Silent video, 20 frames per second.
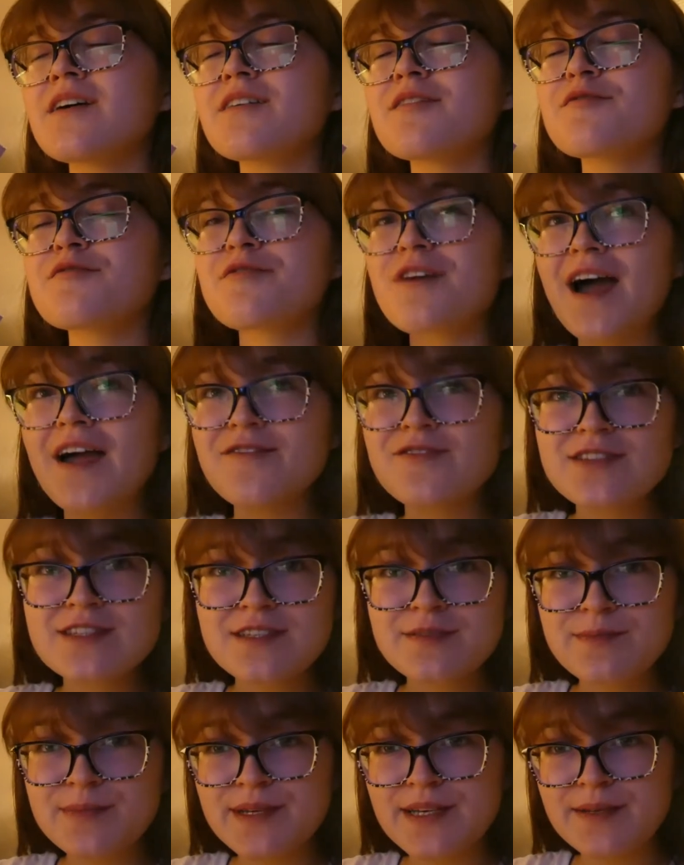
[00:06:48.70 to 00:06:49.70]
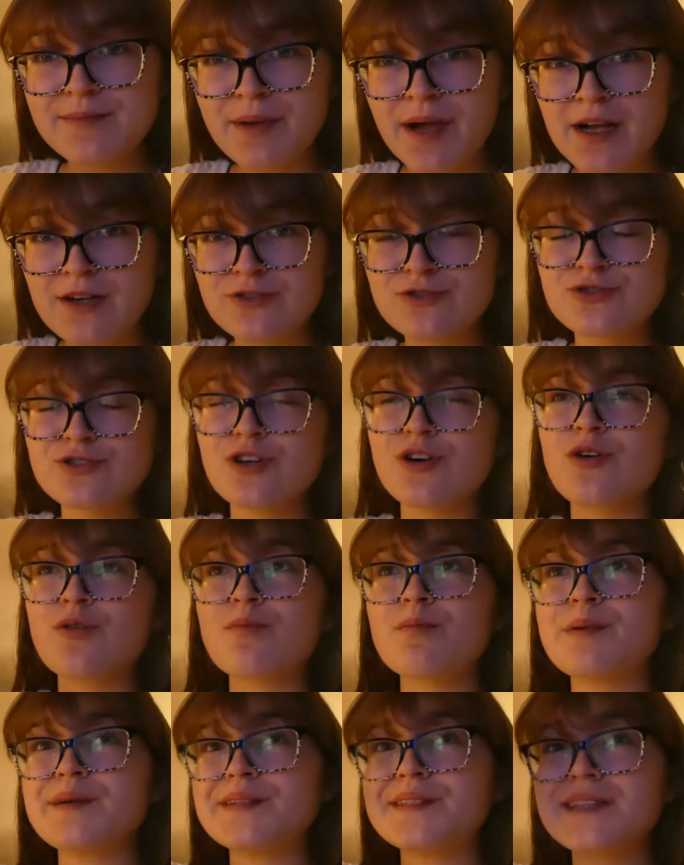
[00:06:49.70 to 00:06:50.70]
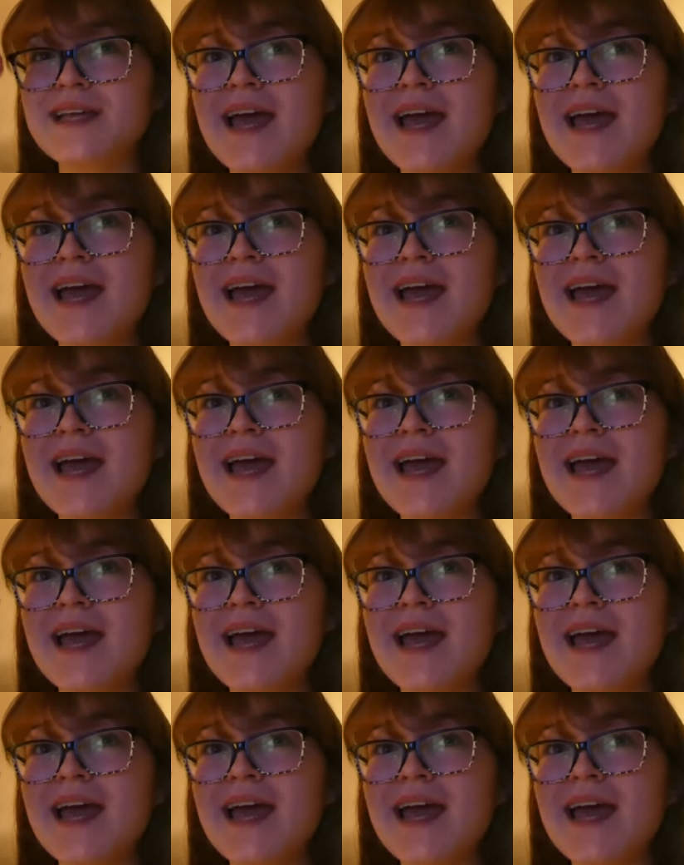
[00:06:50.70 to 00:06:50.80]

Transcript: 5 is a big milestone, but